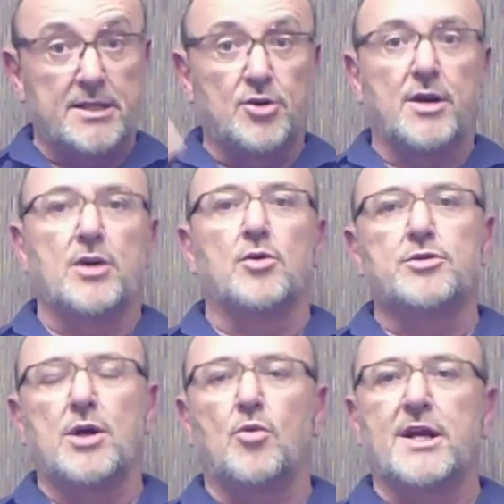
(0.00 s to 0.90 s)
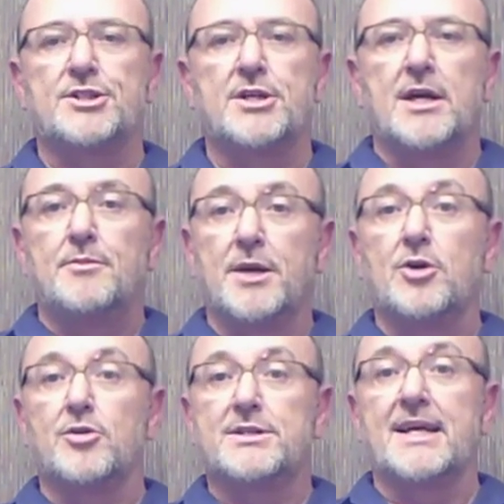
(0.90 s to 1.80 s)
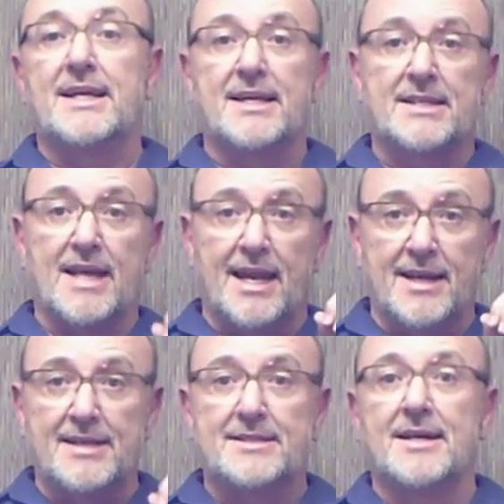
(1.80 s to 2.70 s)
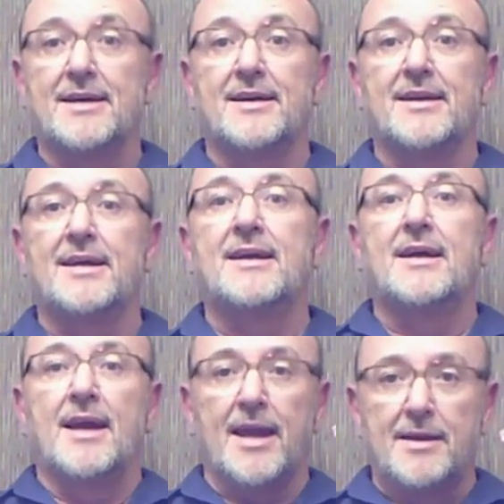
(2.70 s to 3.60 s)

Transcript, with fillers: that you can also watch, because it is an eternally